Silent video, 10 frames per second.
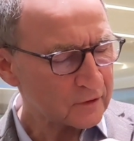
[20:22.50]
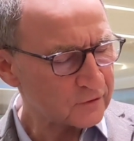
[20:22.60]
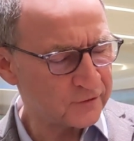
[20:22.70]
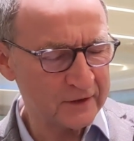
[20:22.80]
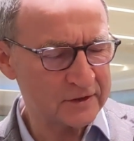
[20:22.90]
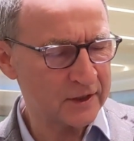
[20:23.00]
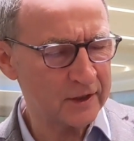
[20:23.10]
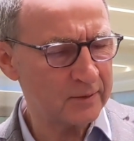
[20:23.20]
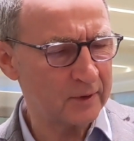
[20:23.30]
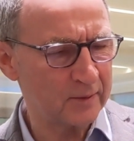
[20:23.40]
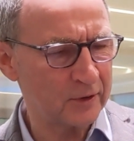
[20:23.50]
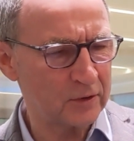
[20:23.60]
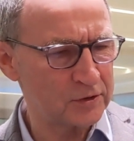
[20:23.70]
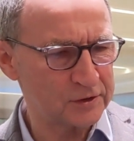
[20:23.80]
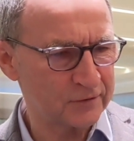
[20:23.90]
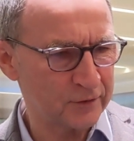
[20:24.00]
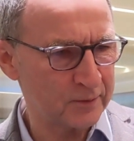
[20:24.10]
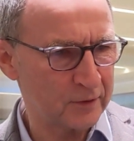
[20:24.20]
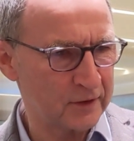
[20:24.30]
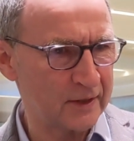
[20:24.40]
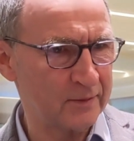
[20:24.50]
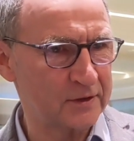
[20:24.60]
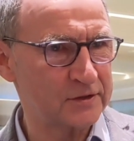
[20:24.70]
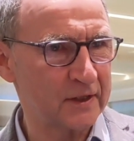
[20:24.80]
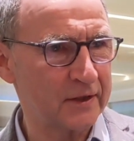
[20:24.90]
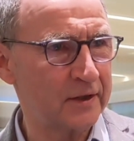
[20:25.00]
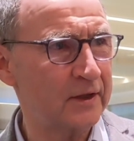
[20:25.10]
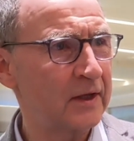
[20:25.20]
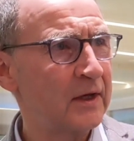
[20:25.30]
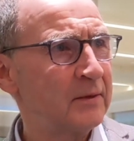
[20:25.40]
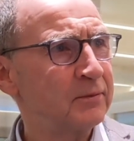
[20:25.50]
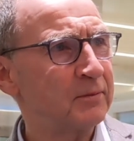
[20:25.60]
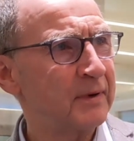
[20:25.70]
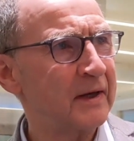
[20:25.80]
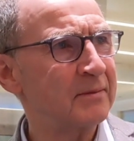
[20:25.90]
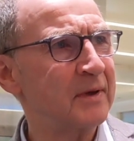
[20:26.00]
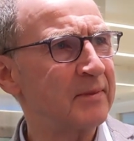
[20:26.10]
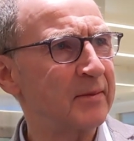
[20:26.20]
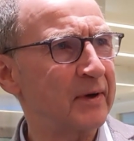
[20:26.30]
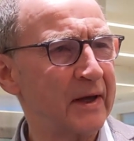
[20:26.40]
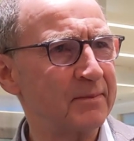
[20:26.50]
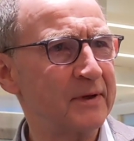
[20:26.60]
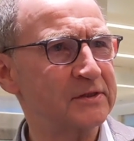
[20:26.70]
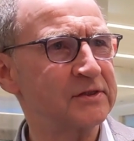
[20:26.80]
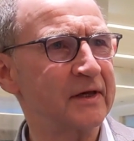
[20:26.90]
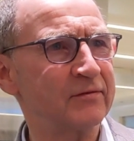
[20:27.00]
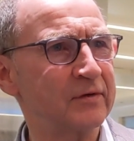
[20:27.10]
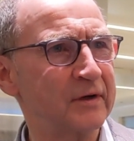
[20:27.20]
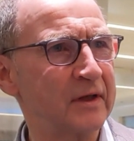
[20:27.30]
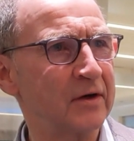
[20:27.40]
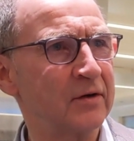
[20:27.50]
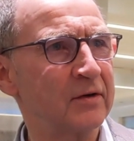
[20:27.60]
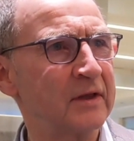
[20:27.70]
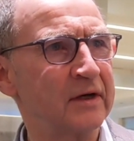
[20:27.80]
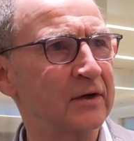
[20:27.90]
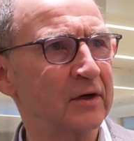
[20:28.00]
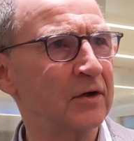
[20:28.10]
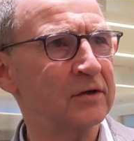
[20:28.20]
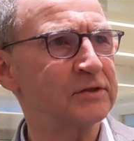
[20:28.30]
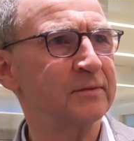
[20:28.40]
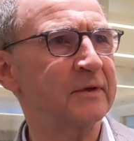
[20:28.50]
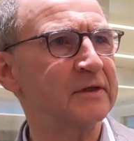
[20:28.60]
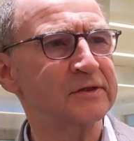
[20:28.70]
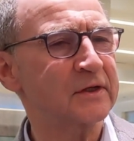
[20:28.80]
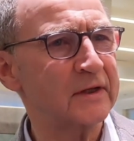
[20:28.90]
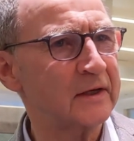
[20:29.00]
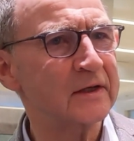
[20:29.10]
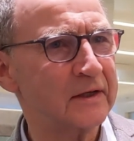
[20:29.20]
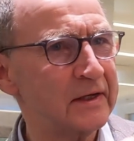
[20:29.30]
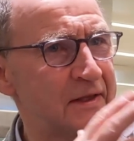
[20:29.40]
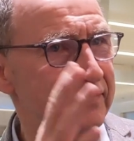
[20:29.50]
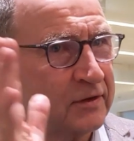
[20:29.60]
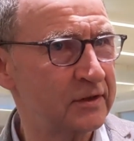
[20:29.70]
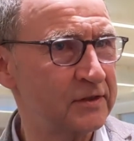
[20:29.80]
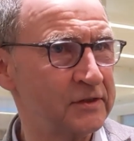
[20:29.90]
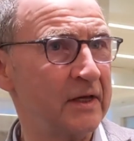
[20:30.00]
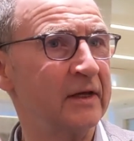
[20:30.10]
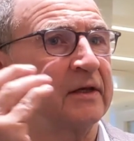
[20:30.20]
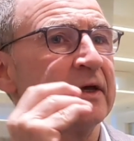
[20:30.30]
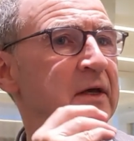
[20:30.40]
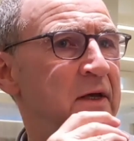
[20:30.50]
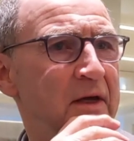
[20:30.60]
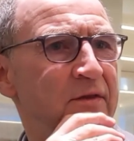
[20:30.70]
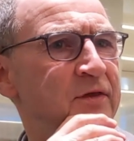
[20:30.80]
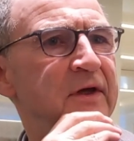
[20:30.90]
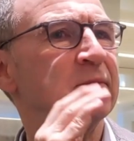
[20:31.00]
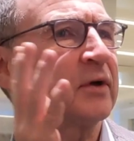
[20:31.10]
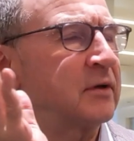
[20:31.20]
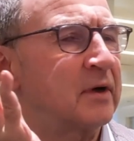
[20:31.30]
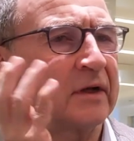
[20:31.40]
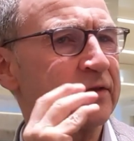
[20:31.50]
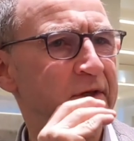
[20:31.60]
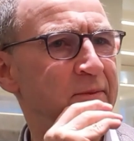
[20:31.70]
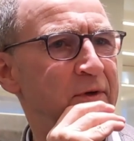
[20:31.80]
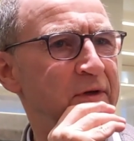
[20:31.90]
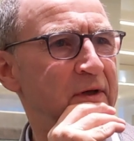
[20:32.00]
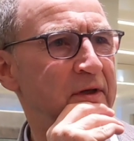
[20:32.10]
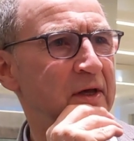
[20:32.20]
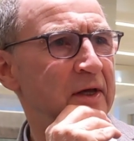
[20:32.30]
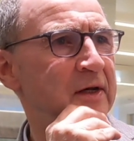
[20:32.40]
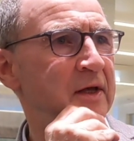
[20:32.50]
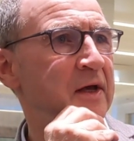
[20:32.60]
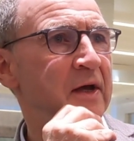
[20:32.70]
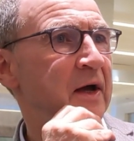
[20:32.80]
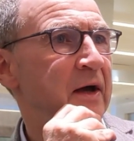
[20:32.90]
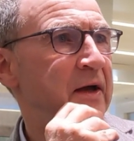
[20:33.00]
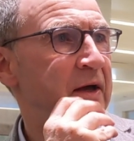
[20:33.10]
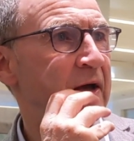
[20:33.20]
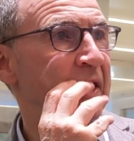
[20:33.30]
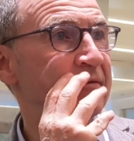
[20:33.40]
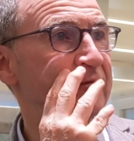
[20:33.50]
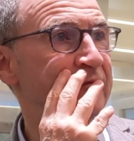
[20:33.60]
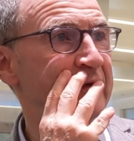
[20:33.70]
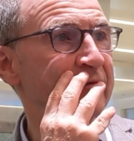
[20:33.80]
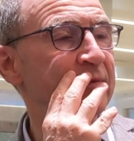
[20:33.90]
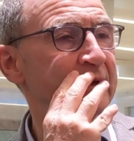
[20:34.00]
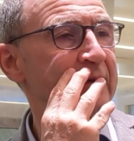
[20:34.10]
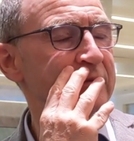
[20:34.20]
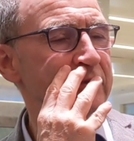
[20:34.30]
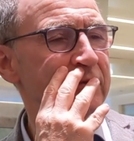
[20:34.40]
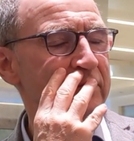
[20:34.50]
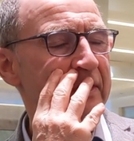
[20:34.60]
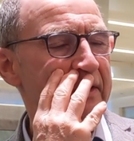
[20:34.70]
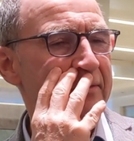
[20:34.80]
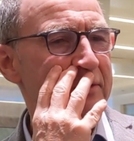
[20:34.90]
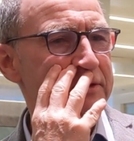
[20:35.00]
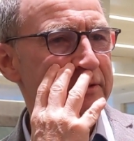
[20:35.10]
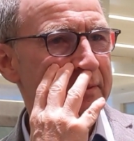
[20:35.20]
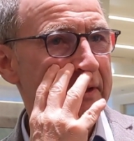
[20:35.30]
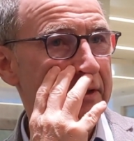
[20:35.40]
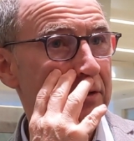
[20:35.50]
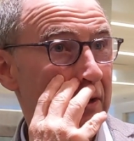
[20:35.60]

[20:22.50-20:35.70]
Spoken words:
feel terrible about losing a football game on a Saturday, but by maybe about 7:30 or 8 o'clock or something, can leave it to the side and think about it. I'll think about it again. I've never been able to do that, I must admit.